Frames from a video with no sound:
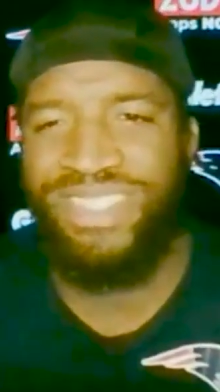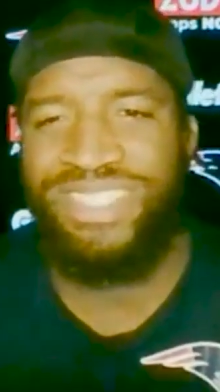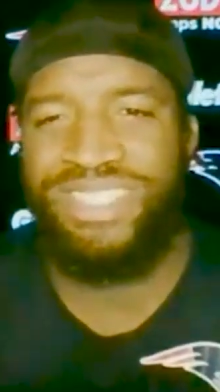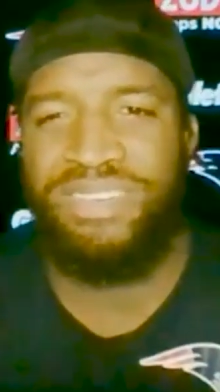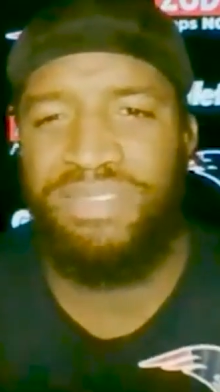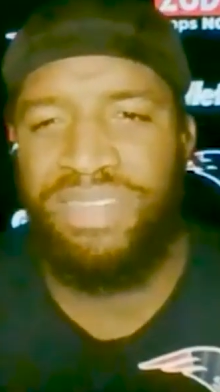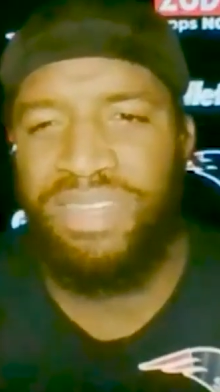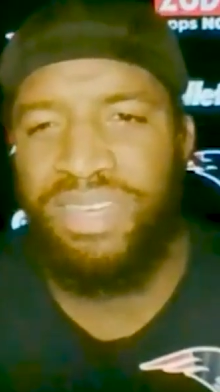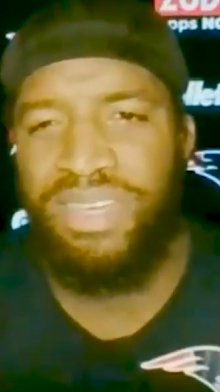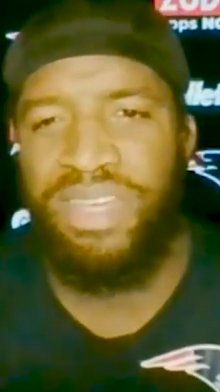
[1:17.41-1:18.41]
He's
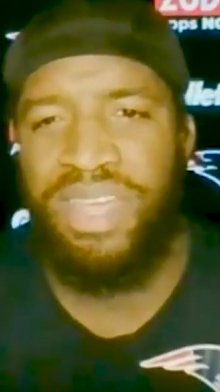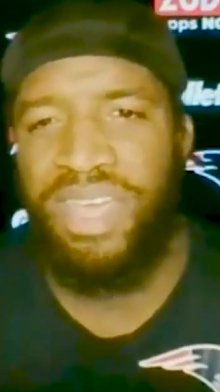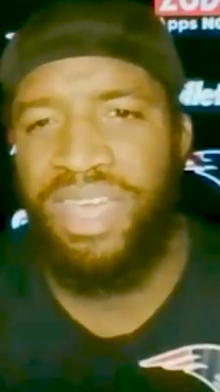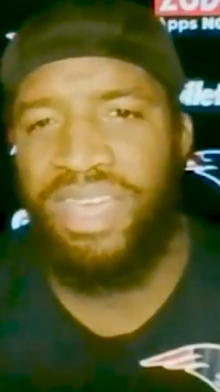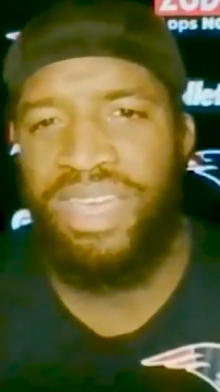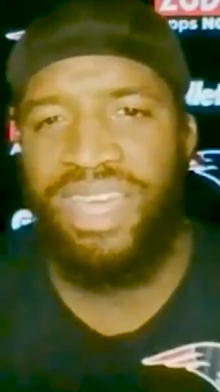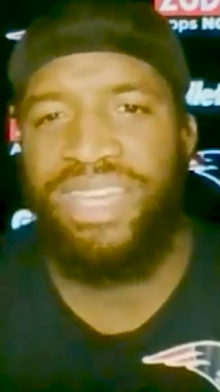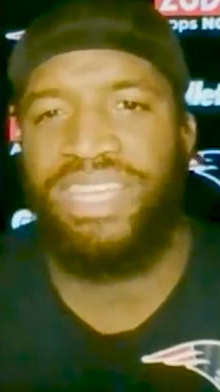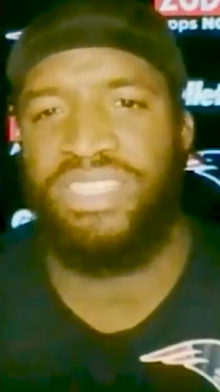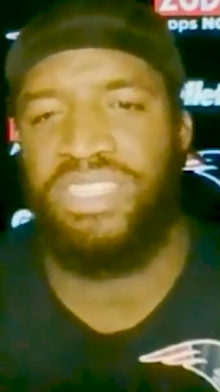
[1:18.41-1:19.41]
definitely a, a
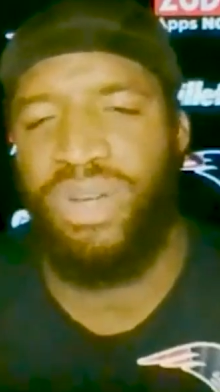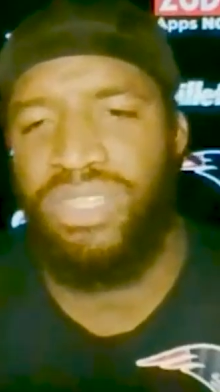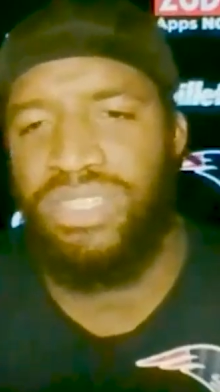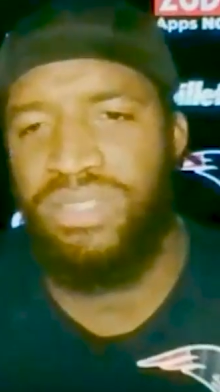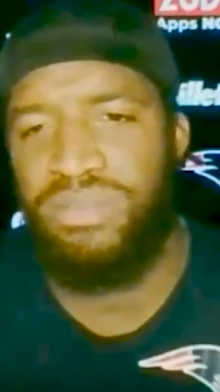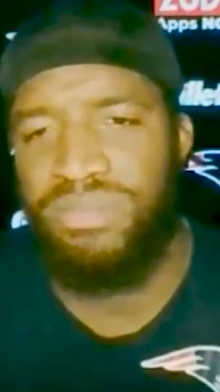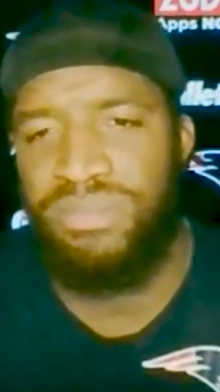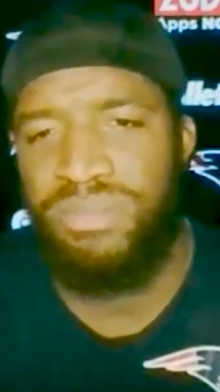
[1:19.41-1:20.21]
addition to our team.